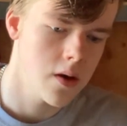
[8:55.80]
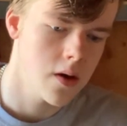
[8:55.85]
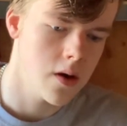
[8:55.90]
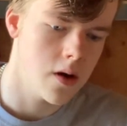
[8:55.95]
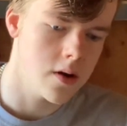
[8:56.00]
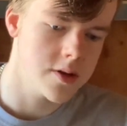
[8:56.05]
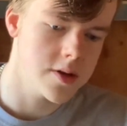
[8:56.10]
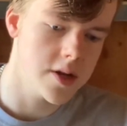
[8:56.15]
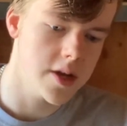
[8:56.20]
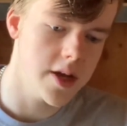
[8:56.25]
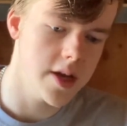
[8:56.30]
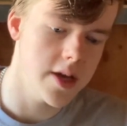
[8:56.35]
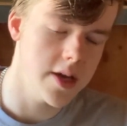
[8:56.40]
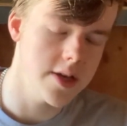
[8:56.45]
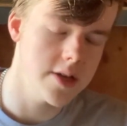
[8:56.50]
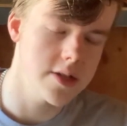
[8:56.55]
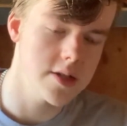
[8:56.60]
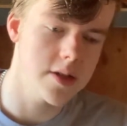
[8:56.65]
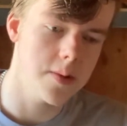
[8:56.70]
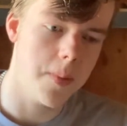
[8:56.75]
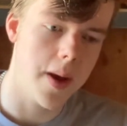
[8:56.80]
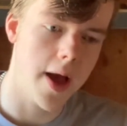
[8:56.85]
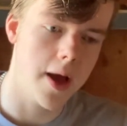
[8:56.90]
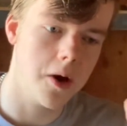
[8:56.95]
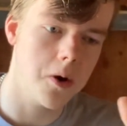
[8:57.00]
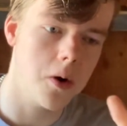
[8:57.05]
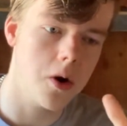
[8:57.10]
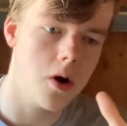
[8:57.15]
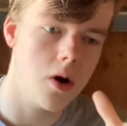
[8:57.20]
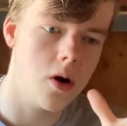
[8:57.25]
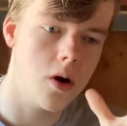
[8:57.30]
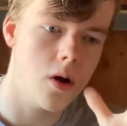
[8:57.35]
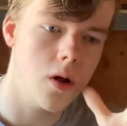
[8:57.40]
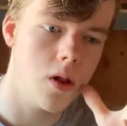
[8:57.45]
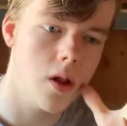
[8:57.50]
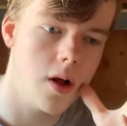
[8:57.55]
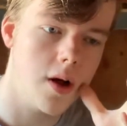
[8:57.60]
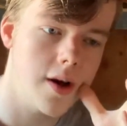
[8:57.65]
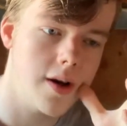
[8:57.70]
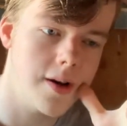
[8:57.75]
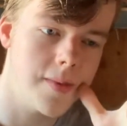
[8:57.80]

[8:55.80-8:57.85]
on today's tobacco haul,